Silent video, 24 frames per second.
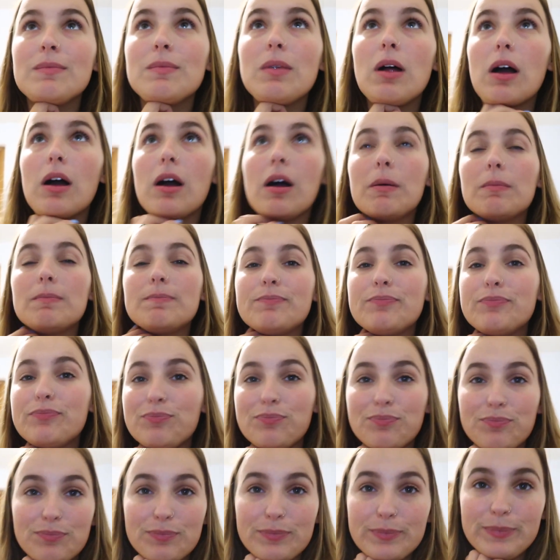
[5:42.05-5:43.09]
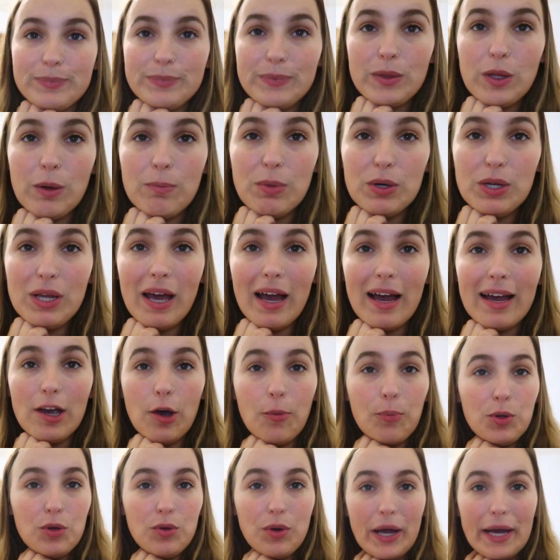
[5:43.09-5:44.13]
But yeah, I
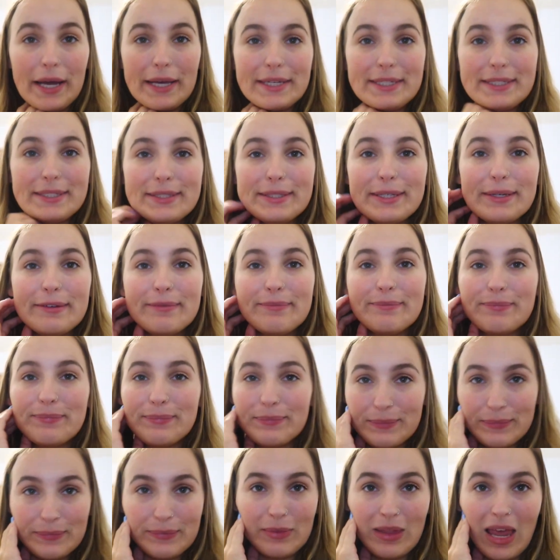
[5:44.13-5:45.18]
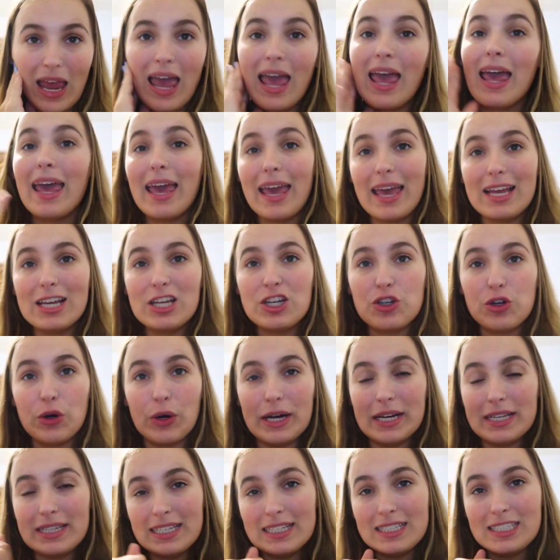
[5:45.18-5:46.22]
hope you guys
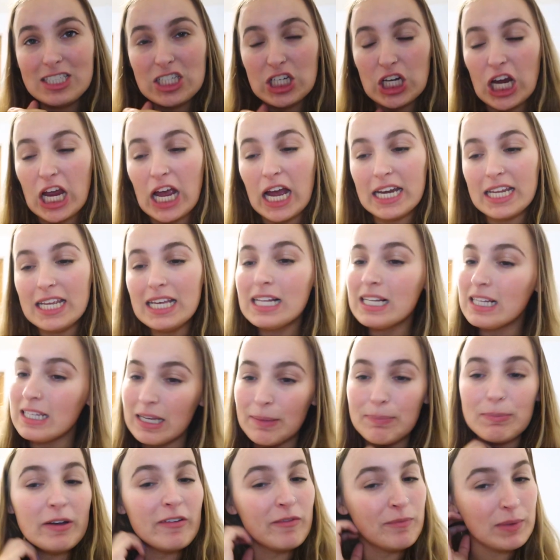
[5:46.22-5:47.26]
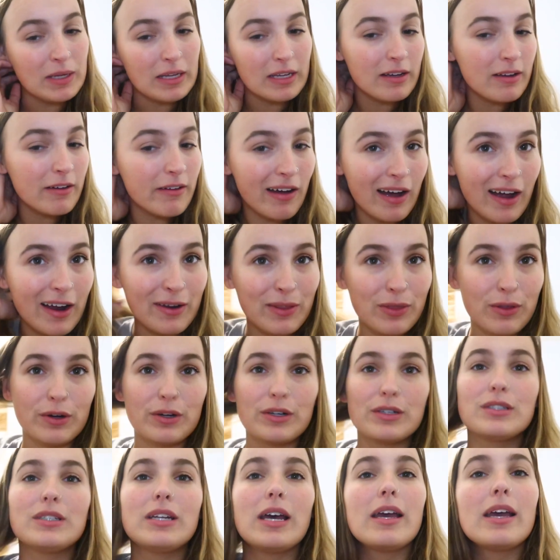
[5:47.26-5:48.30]
enjoyed this chatty clip of me on
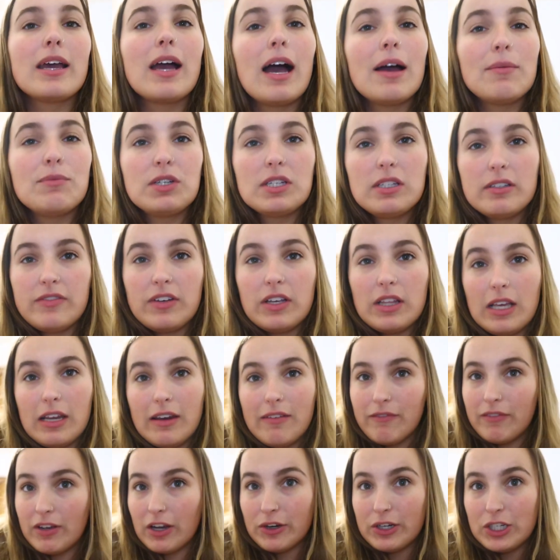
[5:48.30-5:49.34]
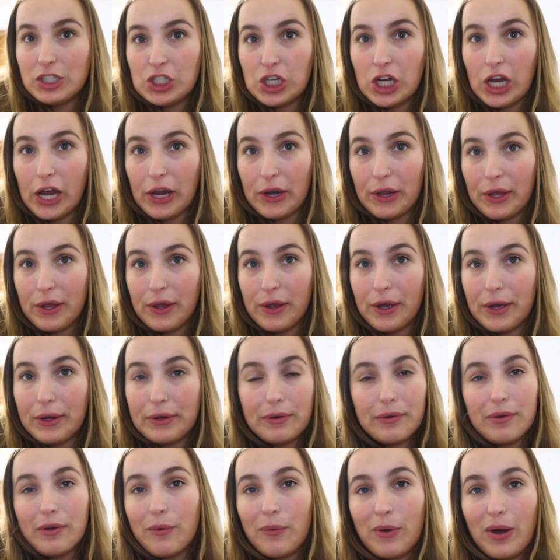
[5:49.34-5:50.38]
Thursday. I'm just feeling very chatty. I
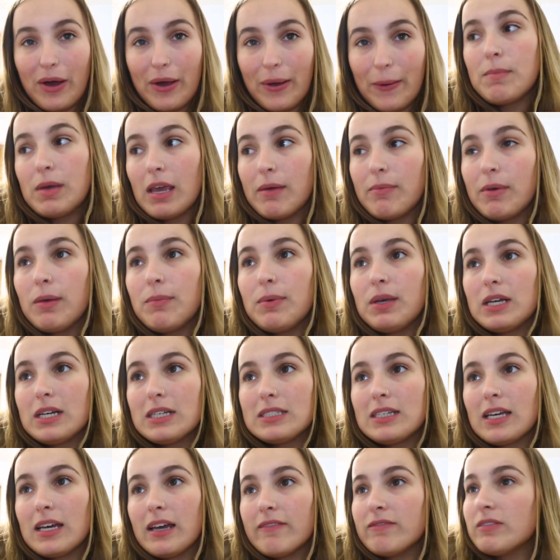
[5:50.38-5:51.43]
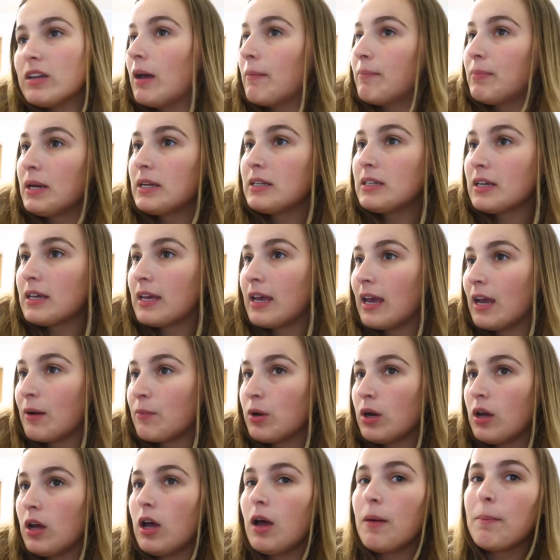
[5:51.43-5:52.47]
don't know why. Maybe because I have not picked the
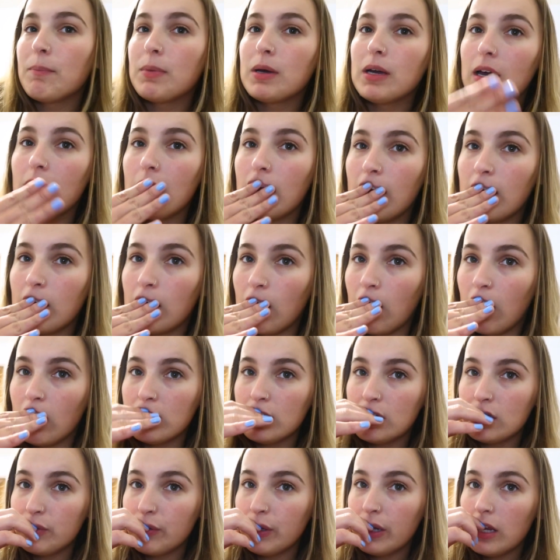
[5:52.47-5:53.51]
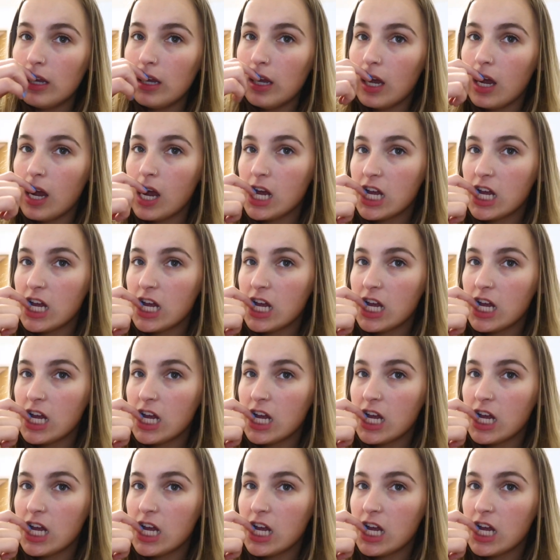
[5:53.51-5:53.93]
camera up at all this week.